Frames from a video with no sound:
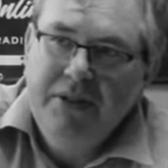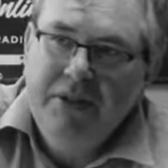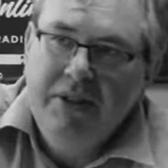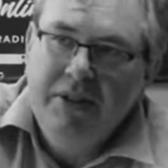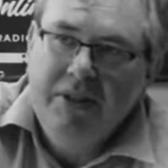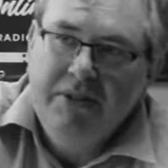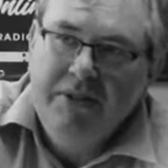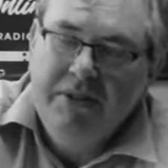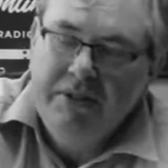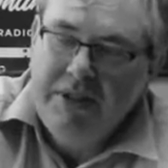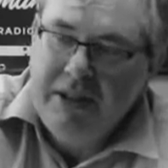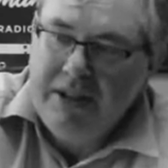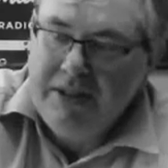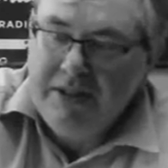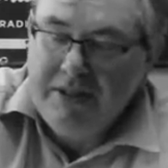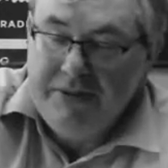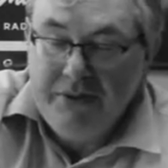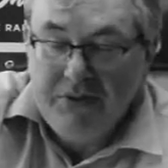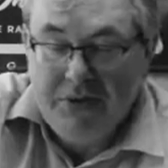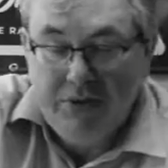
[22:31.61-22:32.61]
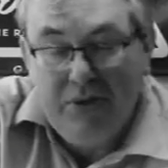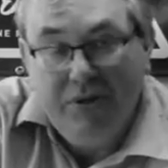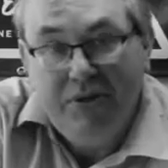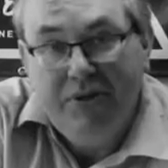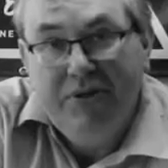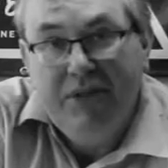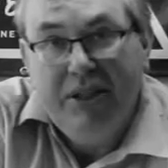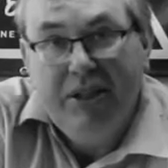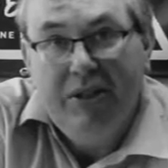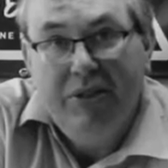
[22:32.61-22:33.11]
a gang of
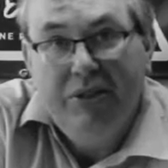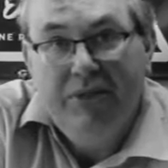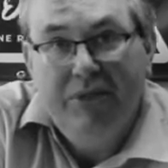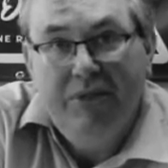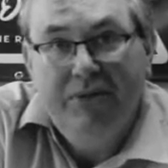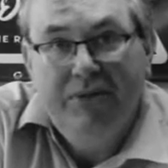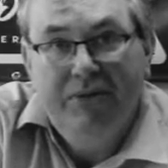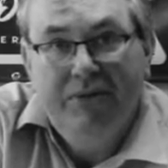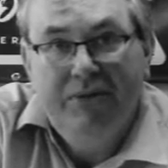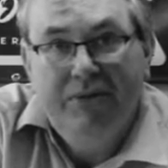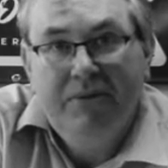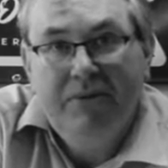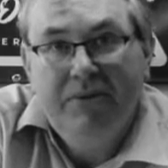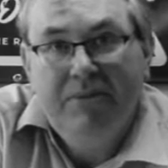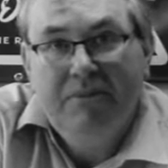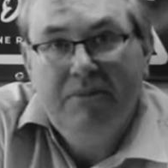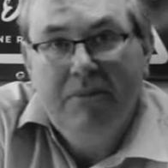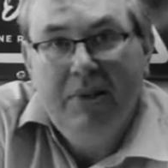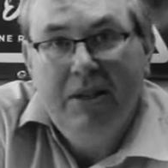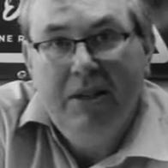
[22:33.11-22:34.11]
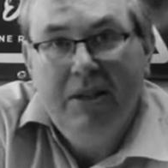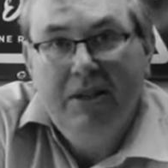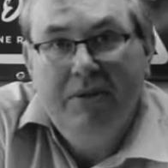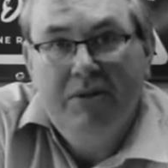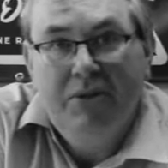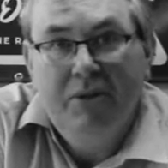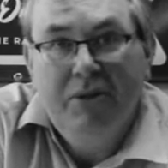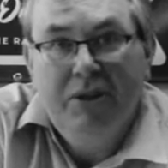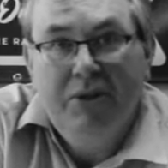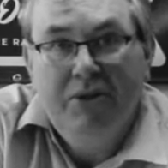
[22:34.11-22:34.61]
drug dealers who've
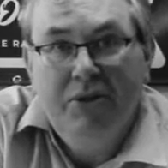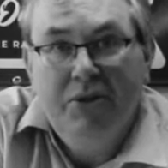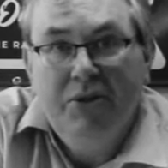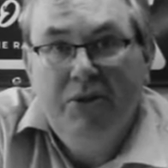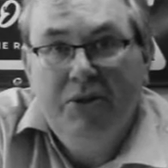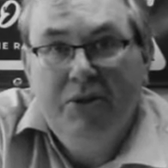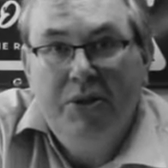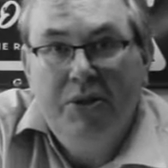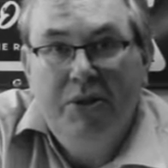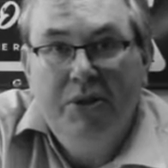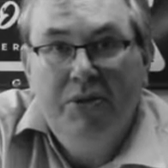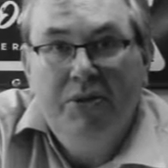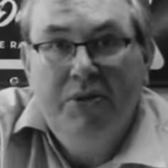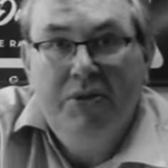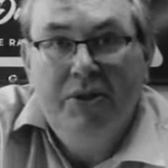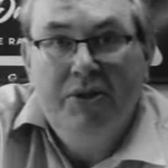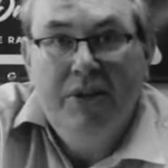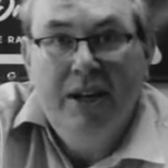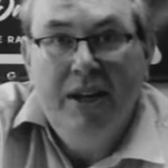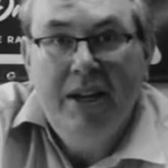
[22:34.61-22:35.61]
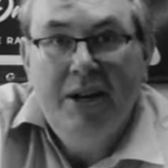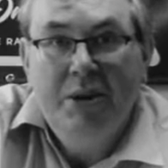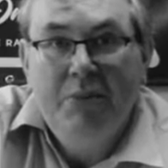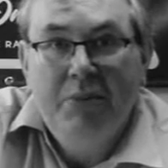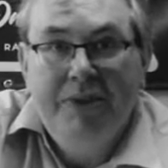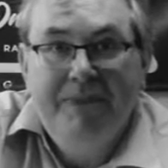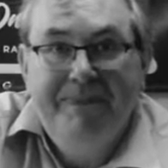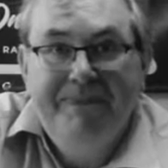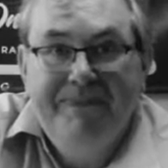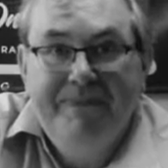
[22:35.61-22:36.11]
got a daughter hooked on
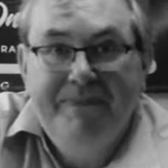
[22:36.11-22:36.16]
heroin.